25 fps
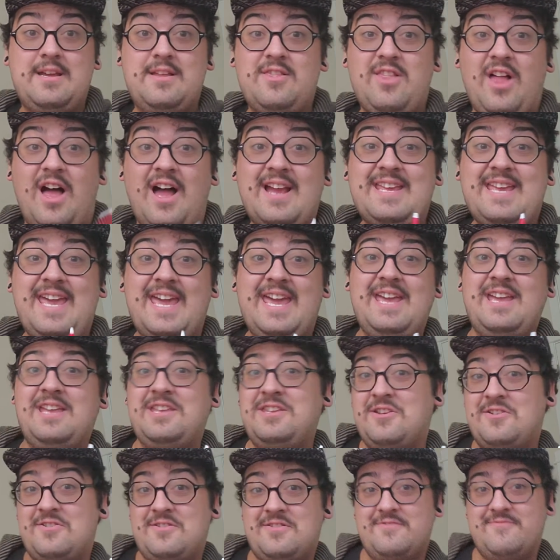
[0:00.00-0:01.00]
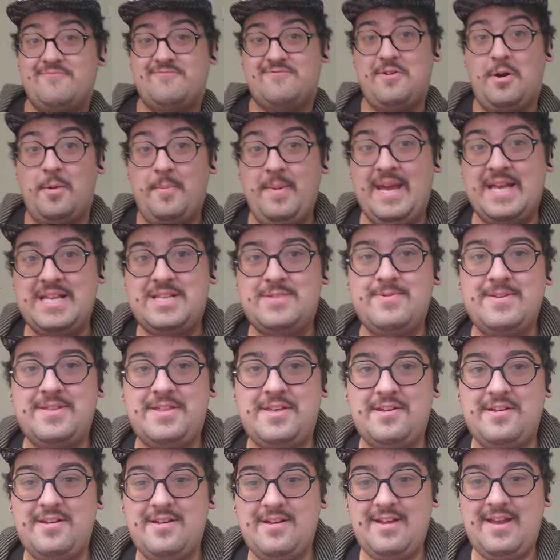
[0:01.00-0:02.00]
lock in your romance
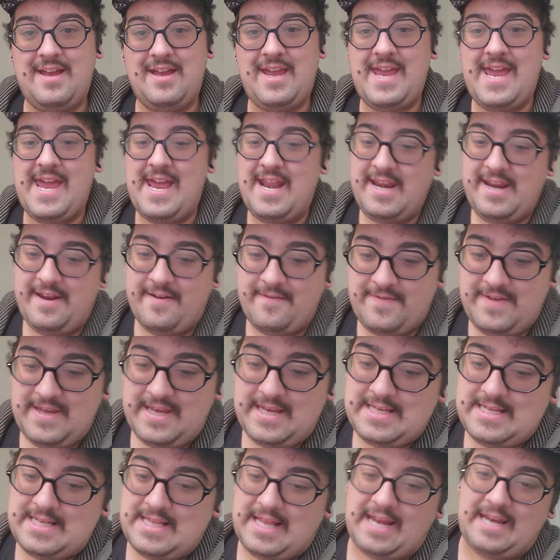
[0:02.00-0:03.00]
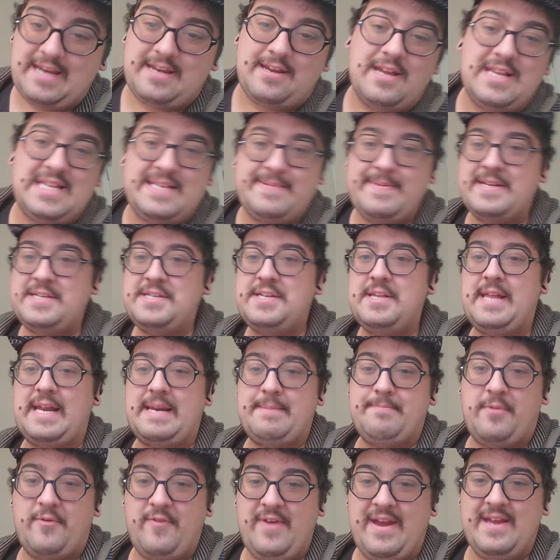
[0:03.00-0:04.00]
with any of these, like especially
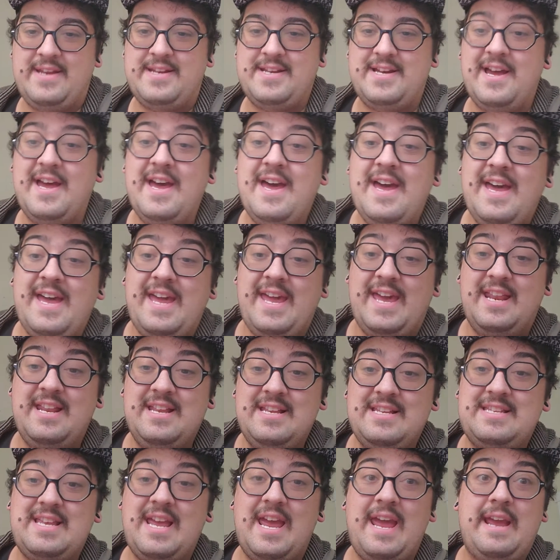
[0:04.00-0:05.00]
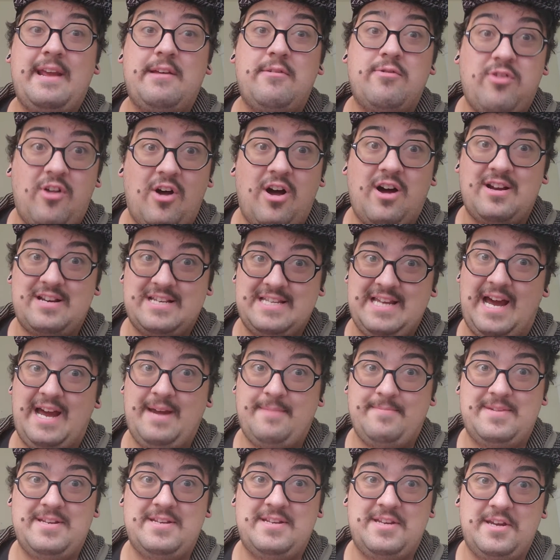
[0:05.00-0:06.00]
like Miranda, it is a long
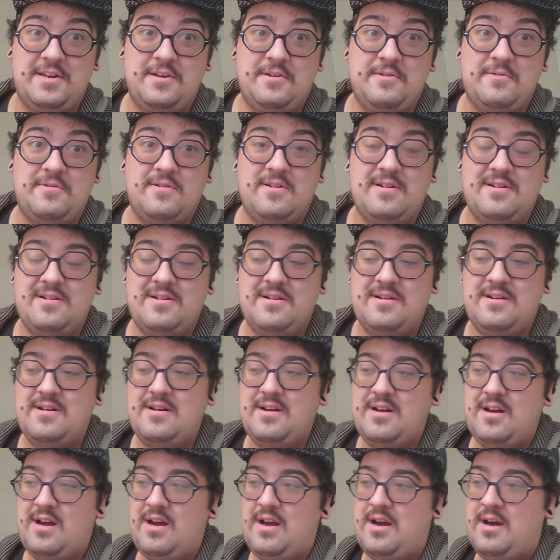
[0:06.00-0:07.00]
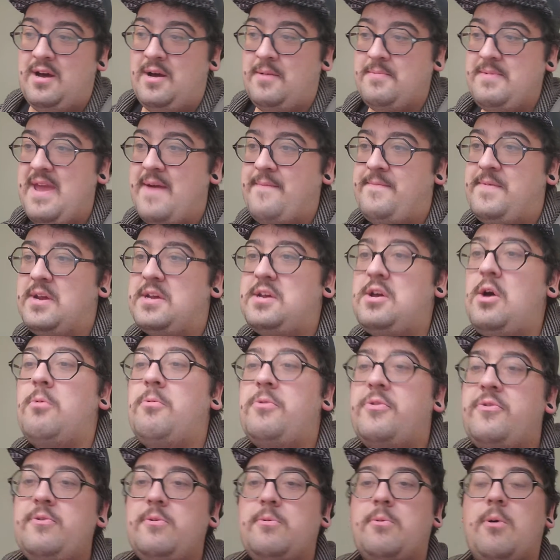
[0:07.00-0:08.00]
time to do. You have to
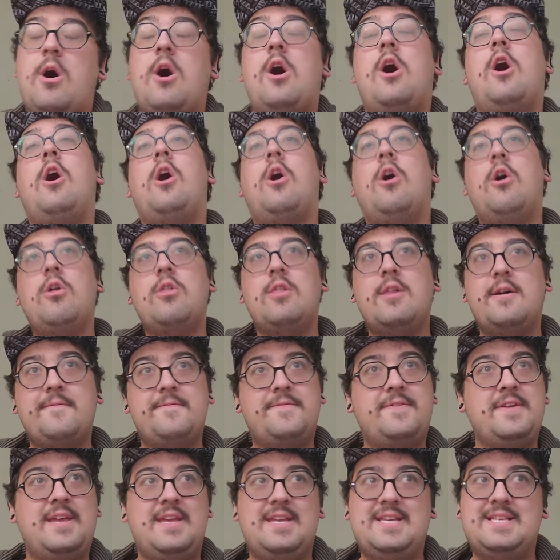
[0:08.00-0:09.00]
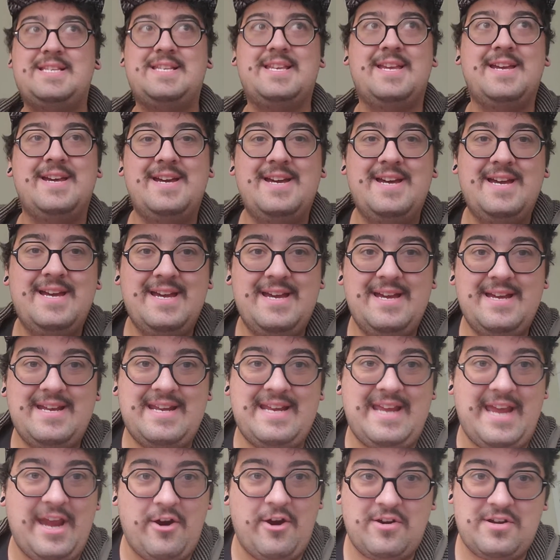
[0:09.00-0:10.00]
go through all of these
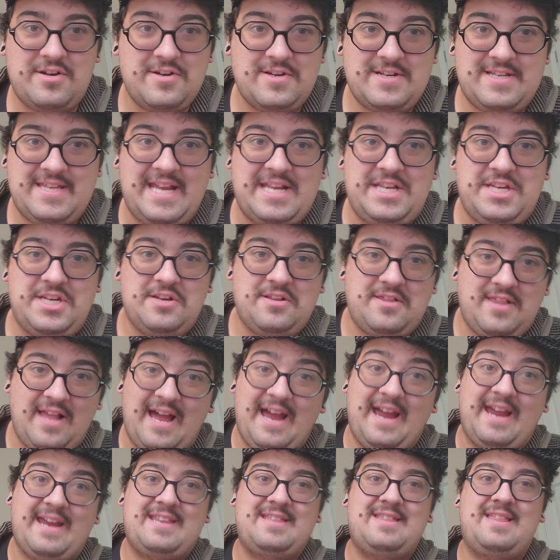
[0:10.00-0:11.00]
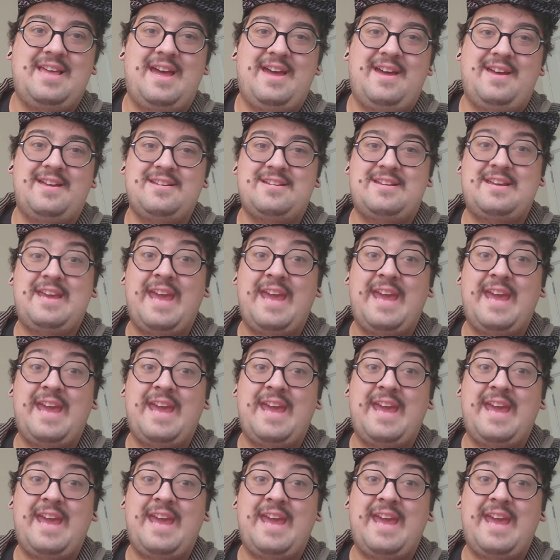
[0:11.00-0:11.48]
characters that you like that